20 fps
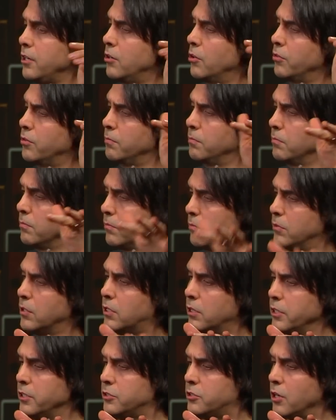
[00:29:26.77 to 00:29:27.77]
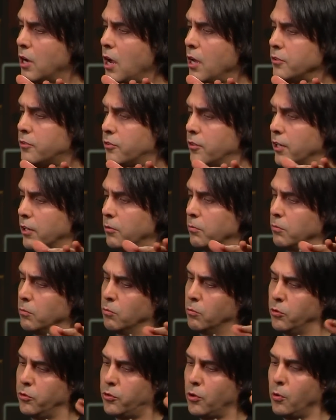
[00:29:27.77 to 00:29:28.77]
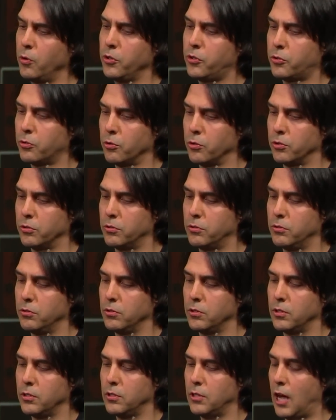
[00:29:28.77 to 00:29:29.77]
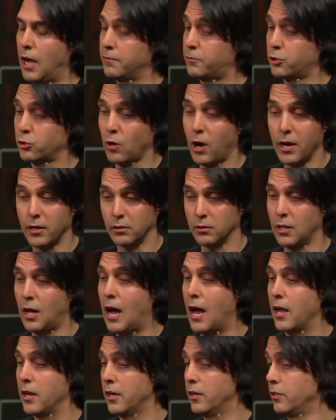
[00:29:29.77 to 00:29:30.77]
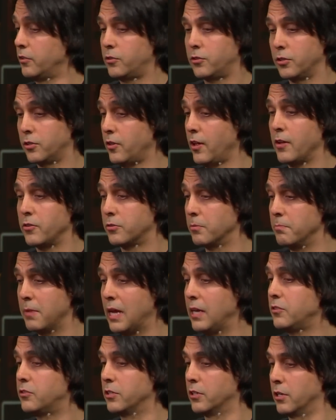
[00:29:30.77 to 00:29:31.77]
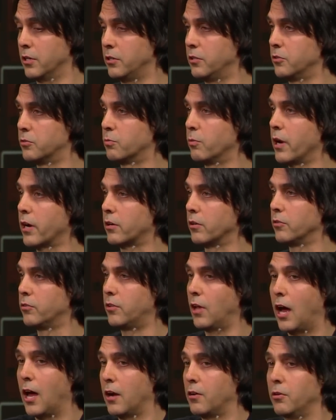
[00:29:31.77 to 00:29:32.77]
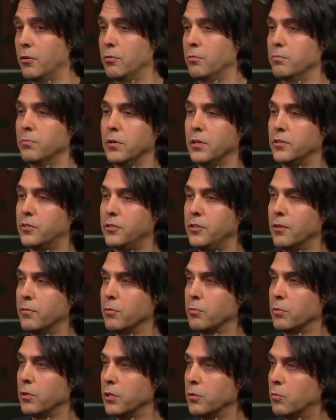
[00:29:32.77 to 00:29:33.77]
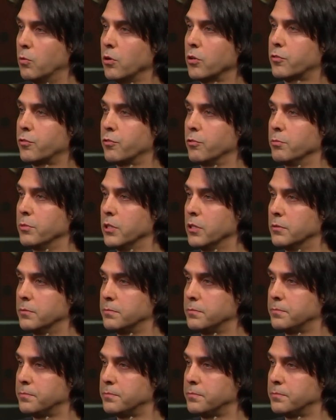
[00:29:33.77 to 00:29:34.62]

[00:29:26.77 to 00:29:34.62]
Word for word: know the the Glyn Johns thing was always sort of. I've tried a lot, and it sounds amazing on his records. I don't know; it's never really You're worked. You're calling the Glyn